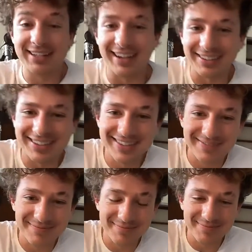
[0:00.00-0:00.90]
sounds
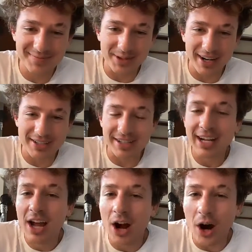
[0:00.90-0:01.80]
crazy.
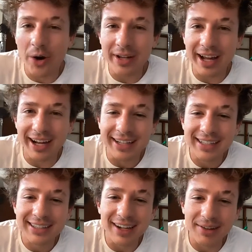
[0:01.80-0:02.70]
Oh yeah,
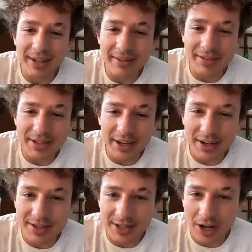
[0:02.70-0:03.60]
11
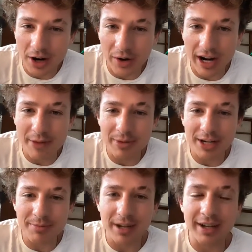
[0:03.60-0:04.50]
years ago I
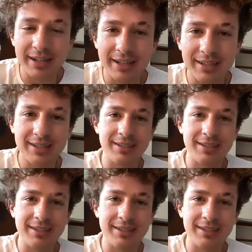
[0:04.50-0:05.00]
made my